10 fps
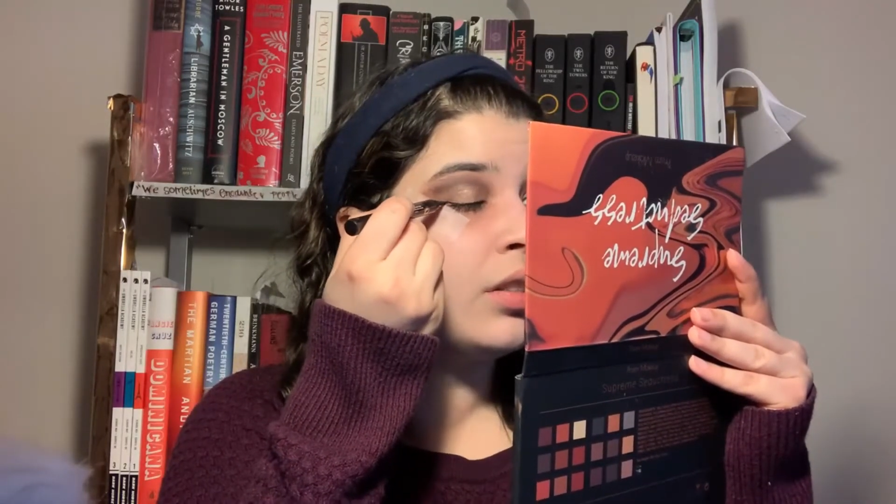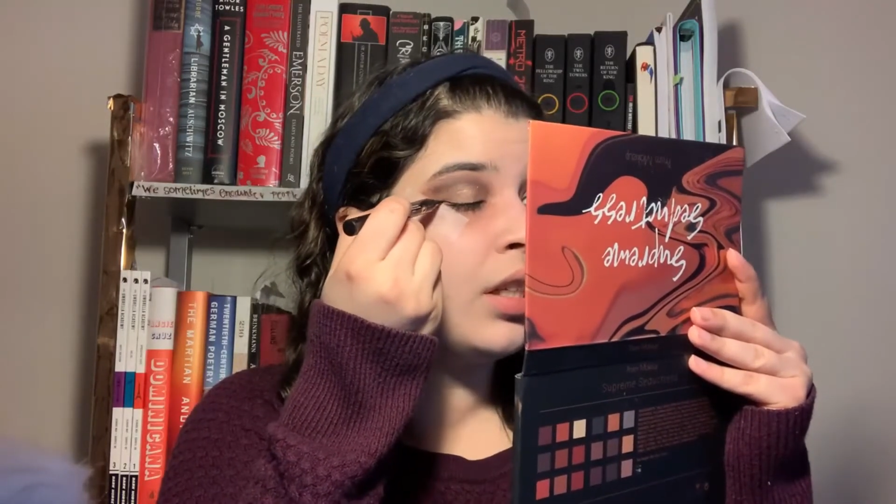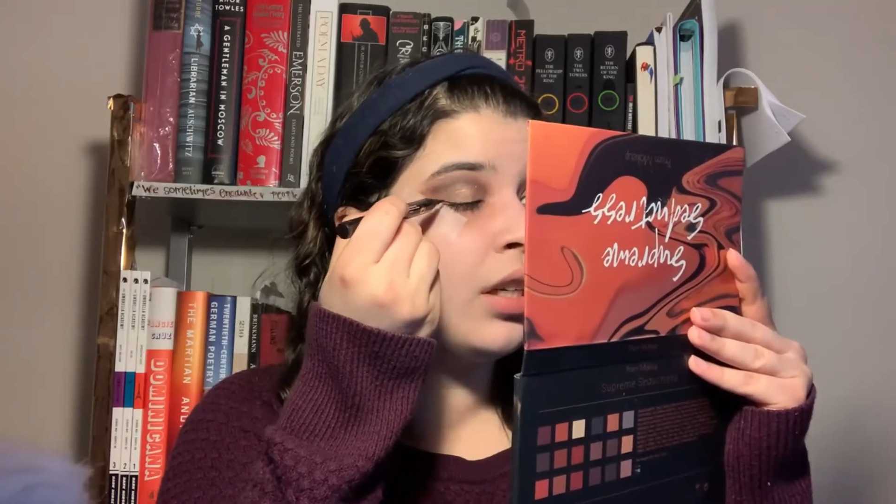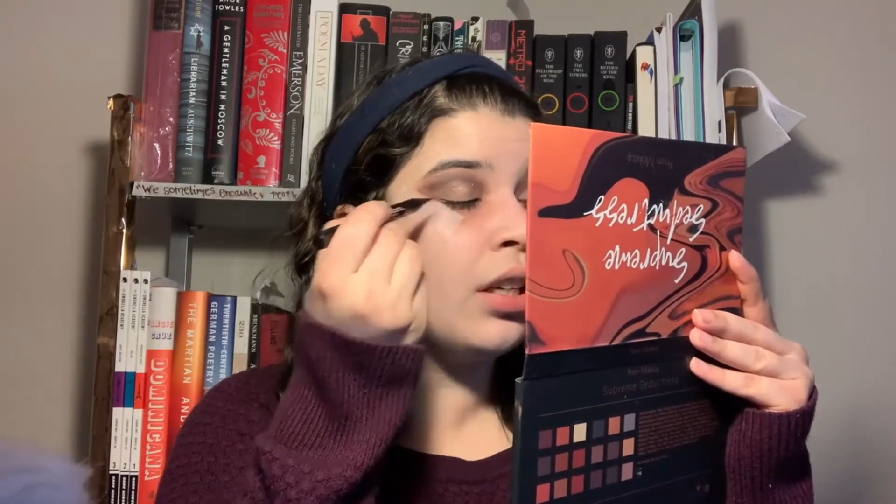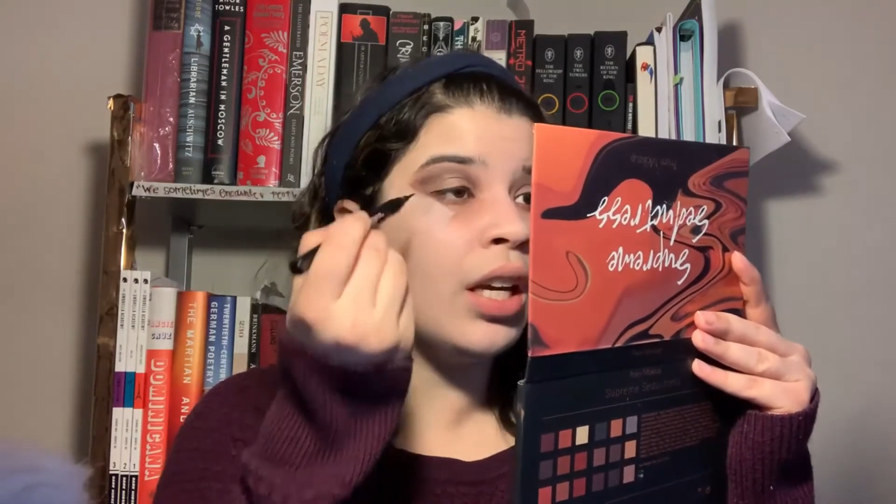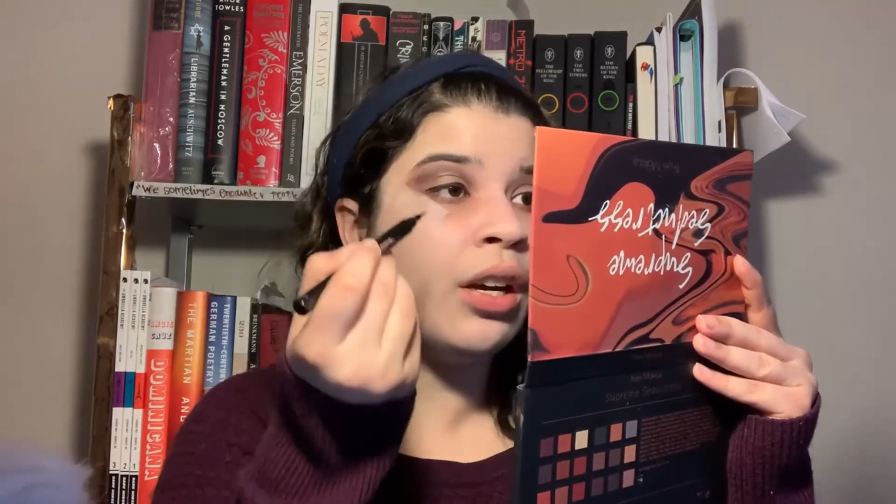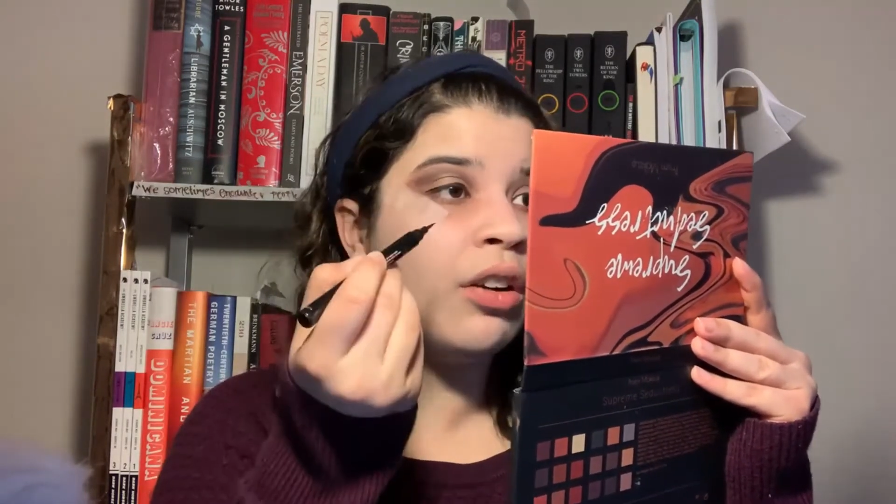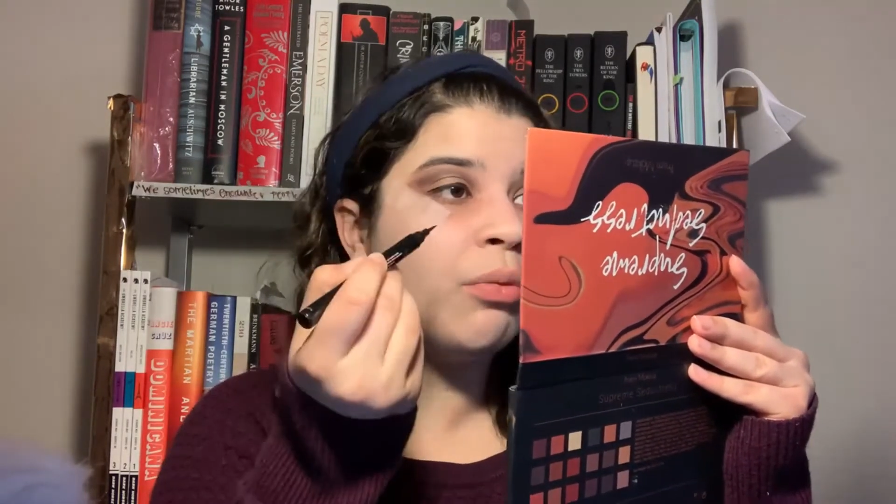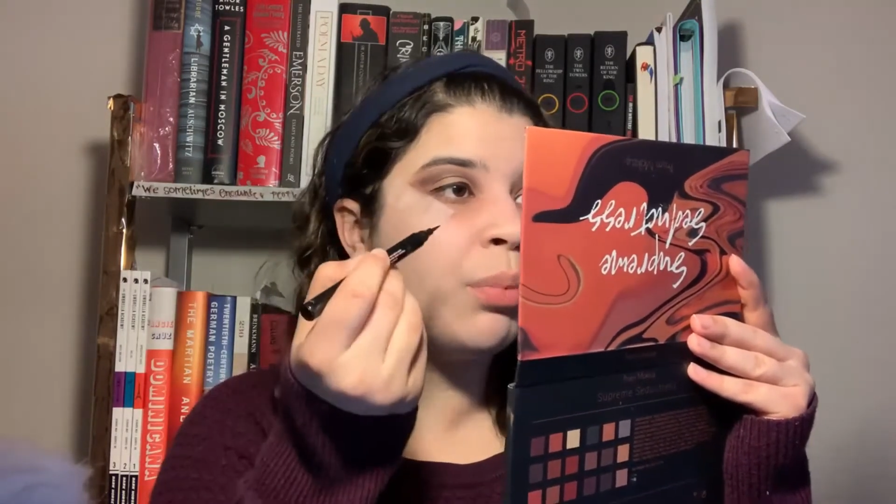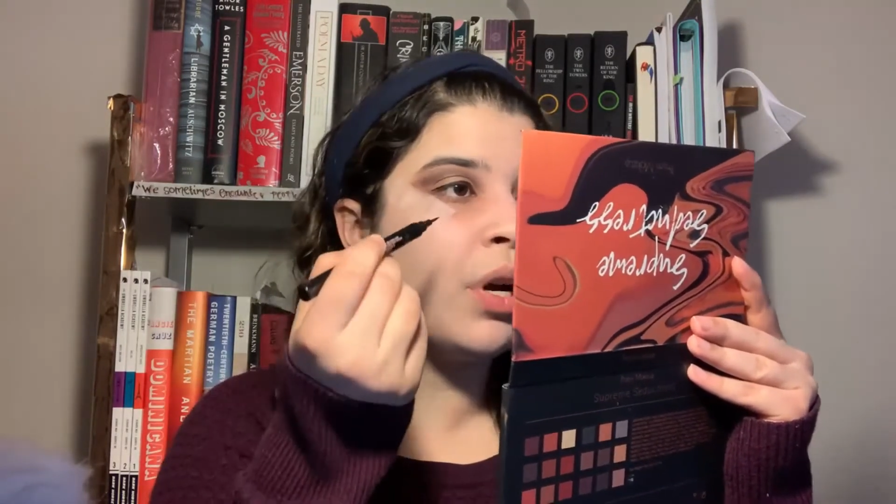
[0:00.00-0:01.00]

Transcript: taken care of